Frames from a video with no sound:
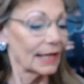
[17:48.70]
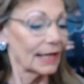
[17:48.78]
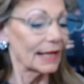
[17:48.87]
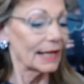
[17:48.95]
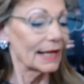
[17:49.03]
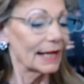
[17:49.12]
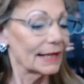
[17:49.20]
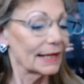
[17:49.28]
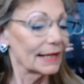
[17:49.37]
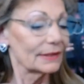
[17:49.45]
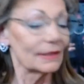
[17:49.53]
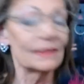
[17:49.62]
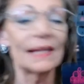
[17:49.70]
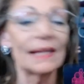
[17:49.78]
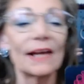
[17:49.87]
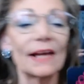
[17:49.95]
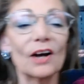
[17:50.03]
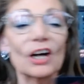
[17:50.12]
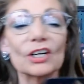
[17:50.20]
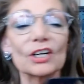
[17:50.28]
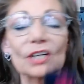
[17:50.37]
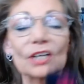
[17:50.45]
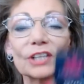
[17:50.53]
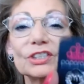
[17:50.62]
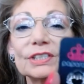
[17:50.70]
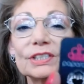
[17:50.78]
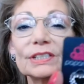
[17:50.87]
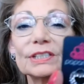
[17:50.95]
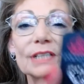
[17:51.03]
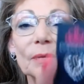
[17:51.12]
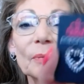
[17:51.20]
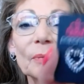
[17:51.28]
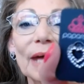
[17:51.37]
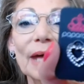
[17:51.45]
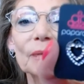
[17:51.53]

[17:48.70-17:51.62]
and they are a double back